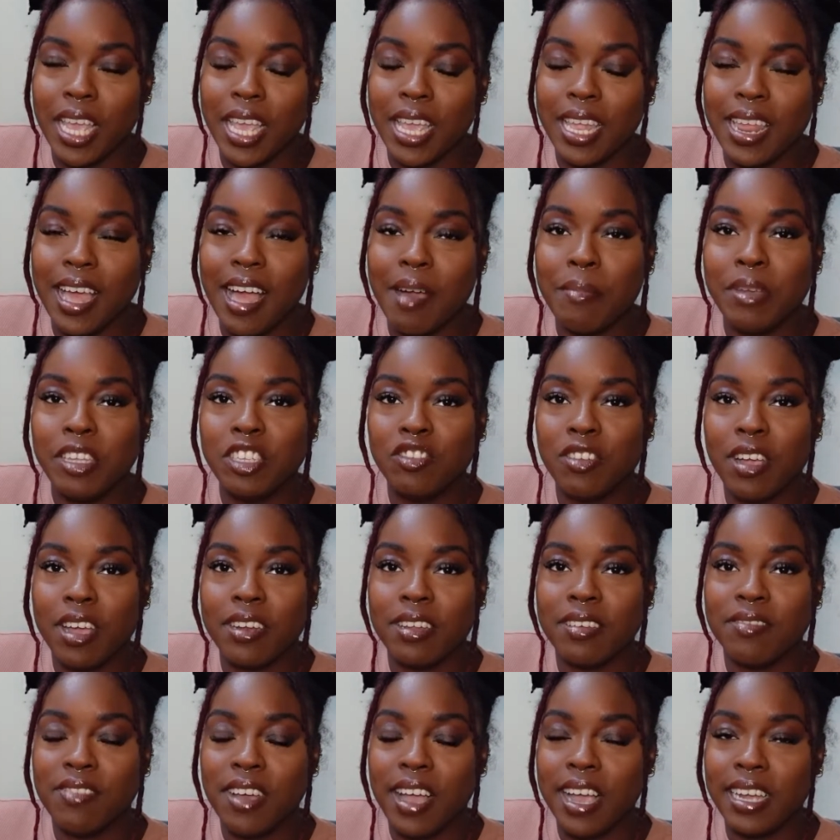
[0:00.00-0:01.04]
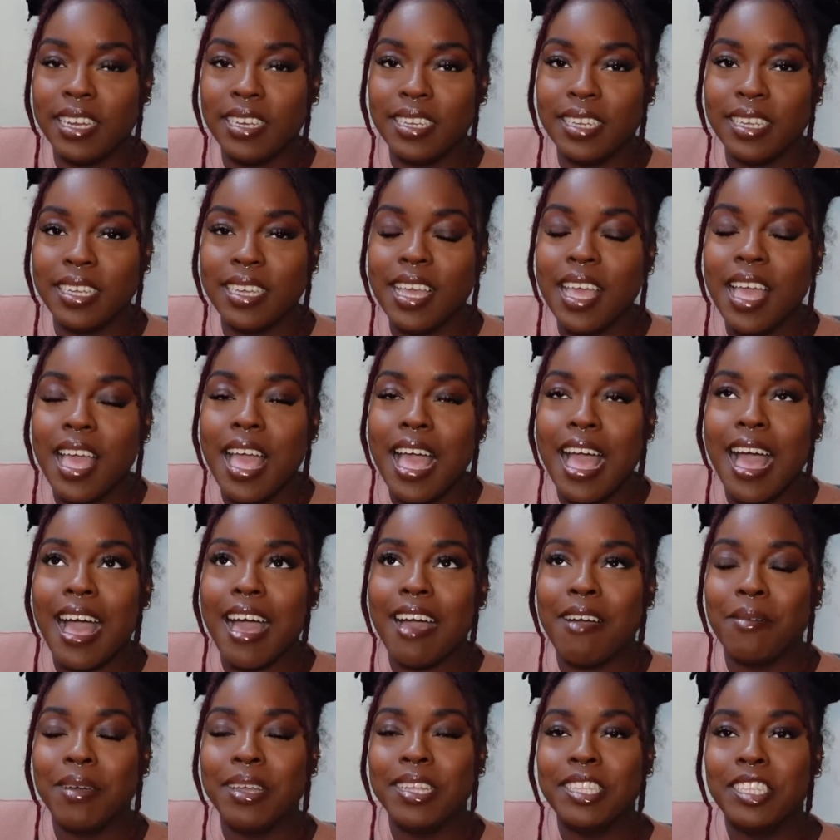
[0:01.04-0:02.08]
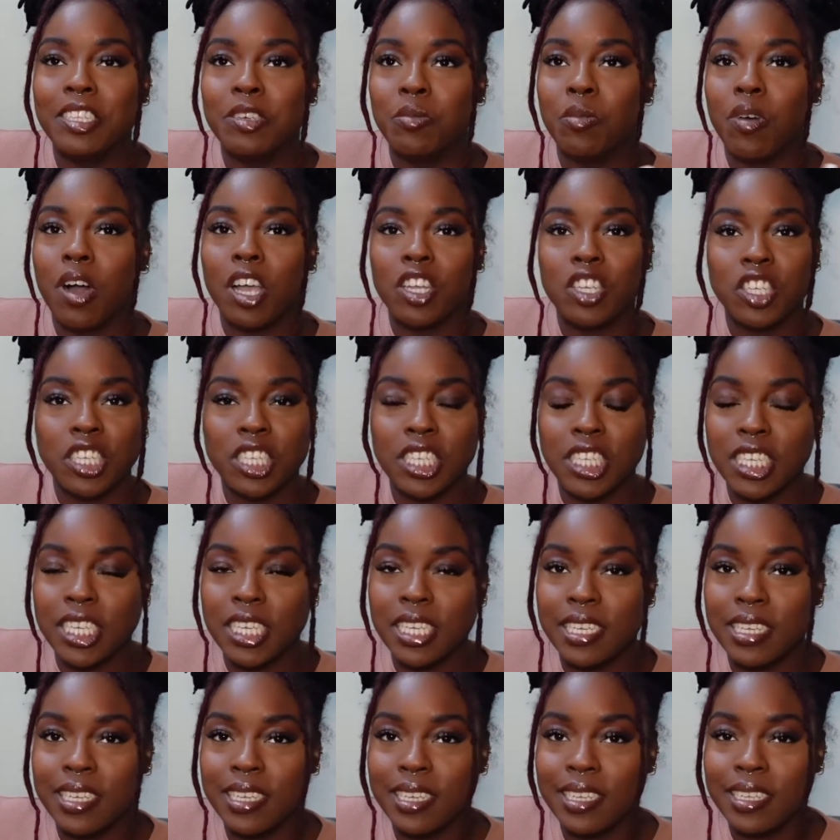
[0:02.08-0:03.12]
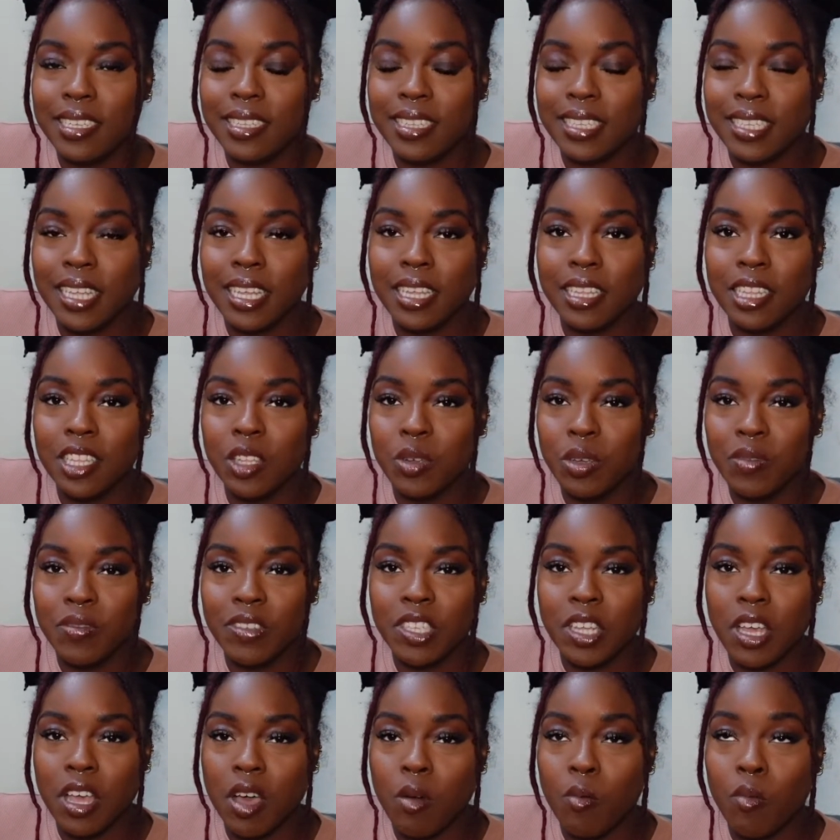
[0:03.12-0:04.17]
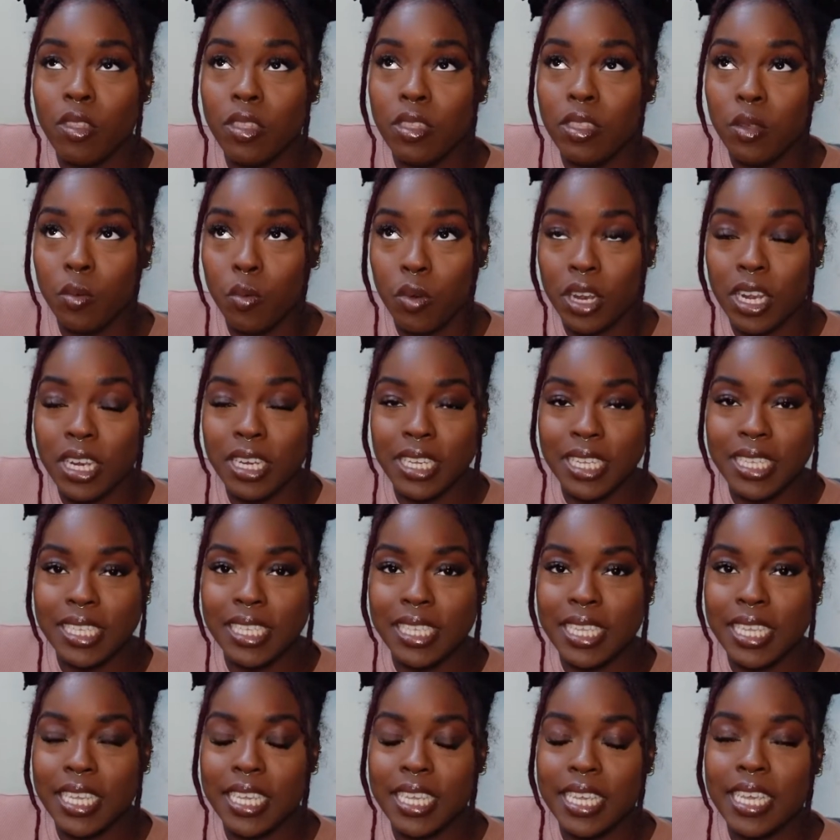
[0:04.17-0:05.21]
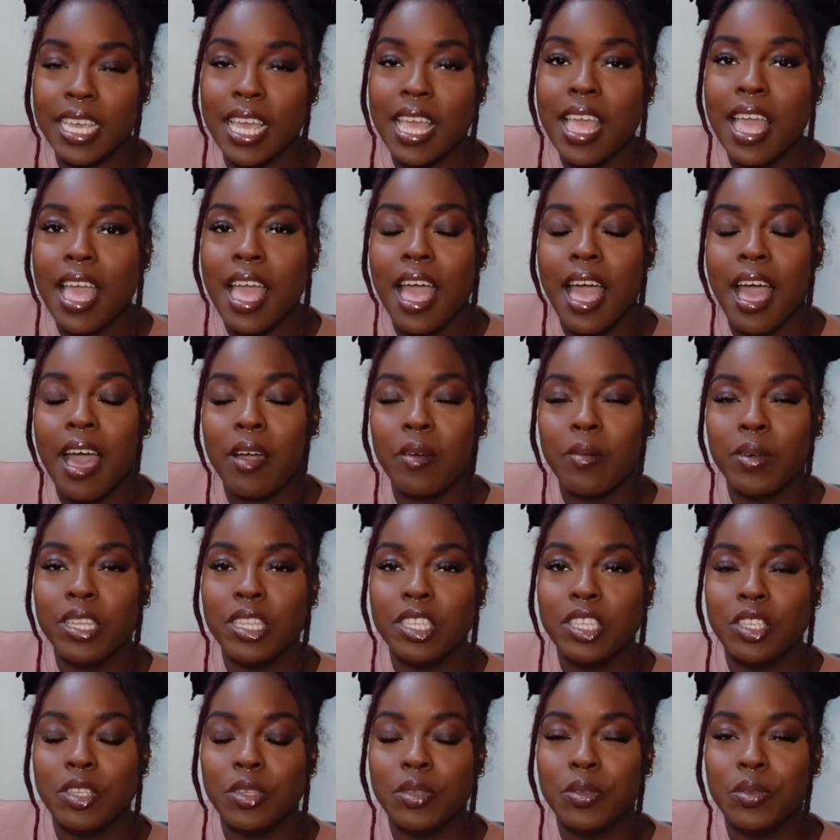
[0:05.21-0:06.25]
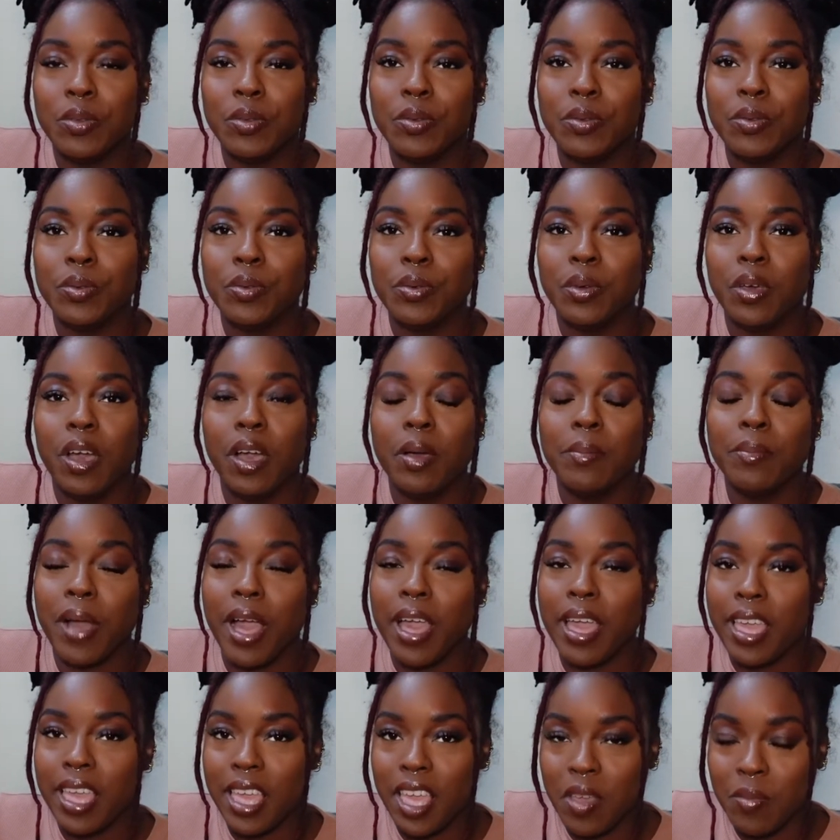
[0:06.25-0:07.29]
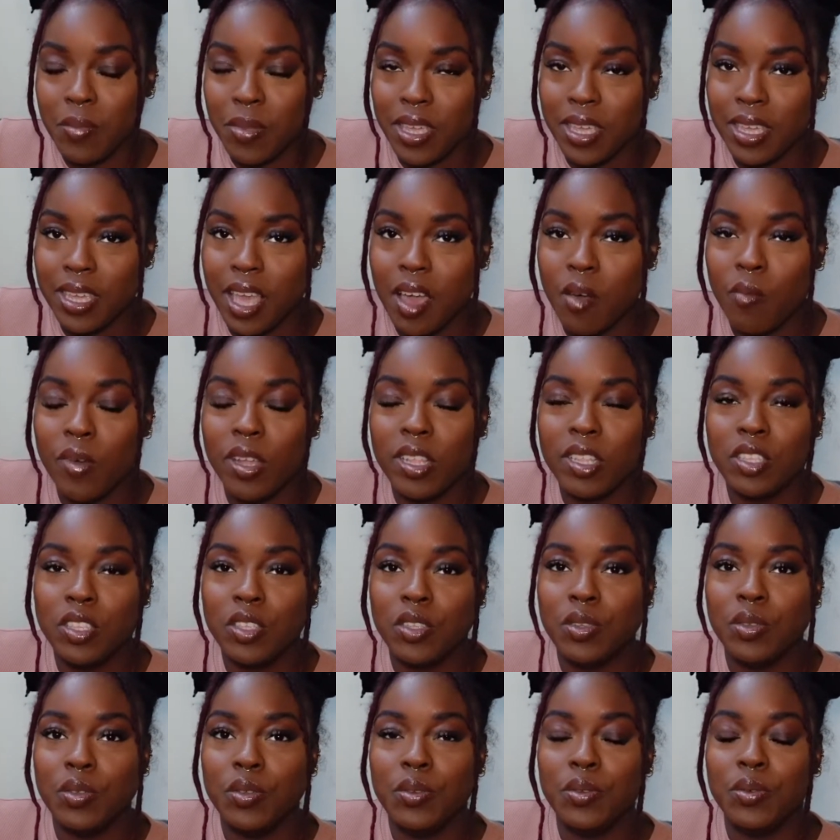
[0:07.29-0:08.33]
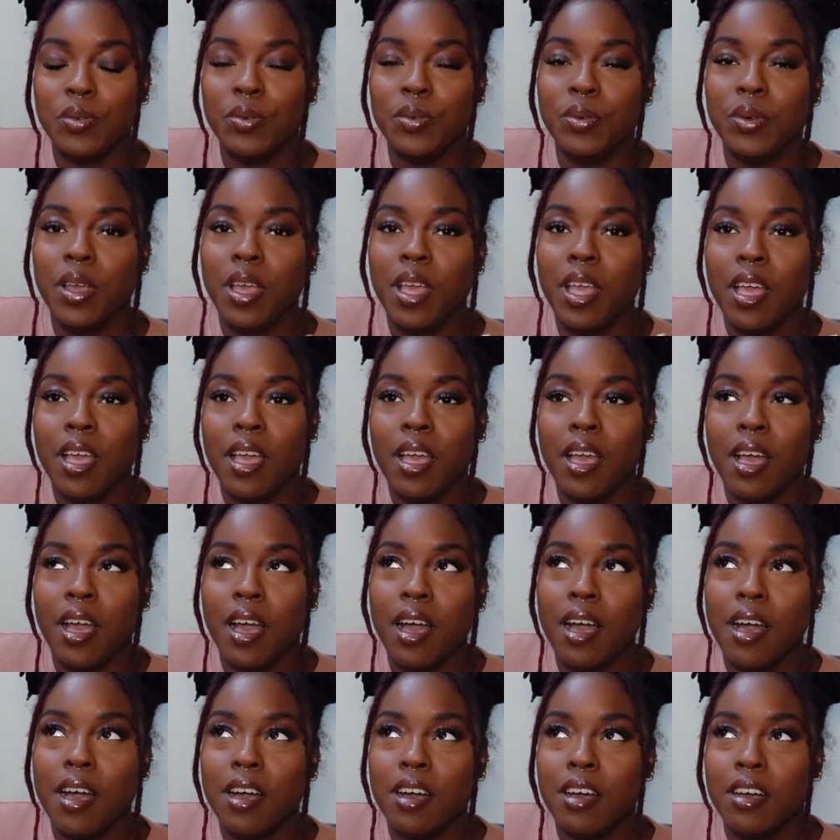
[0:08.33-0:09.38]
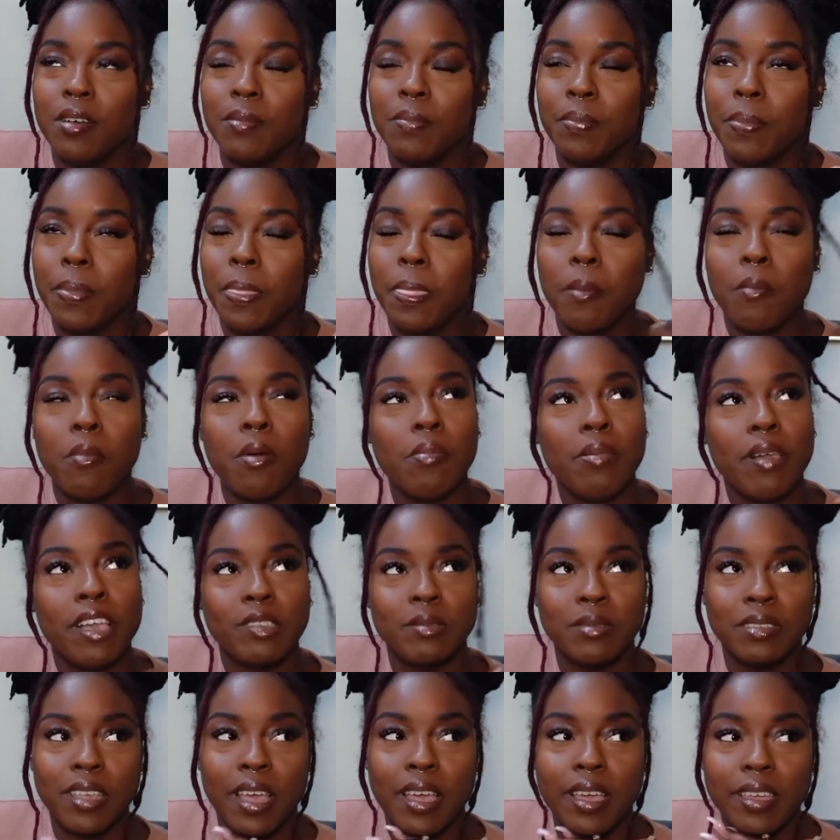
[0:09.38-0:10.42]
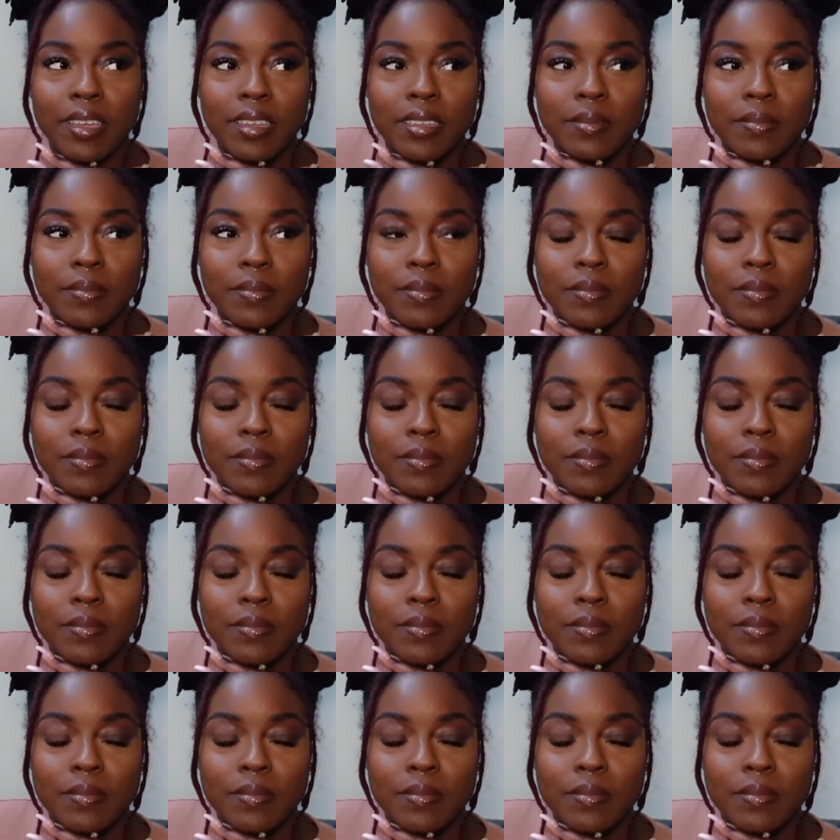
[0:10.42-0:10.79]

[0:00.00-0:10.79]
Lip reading: and I've been trying to find it. I went to Washington's, Louis Vuitton, the one in DC. I went to Miami. I went to, what place was I in?